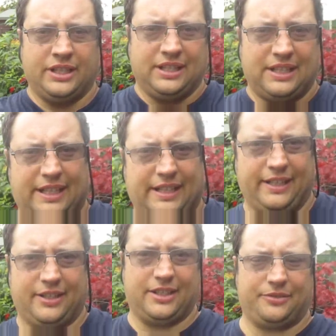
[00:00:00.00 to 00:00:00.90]
Hi,
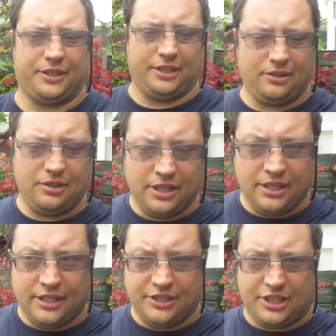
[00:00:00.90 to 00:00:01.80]
good afternoon.
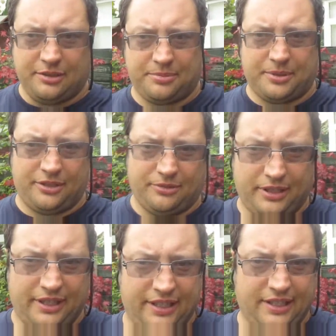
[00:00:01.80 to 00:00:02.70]
James
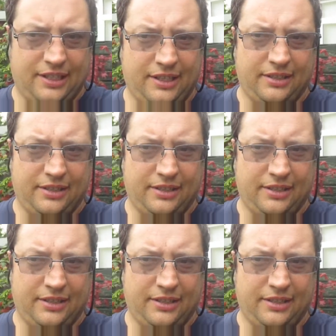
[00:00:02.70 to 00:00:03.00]
Braithwaite here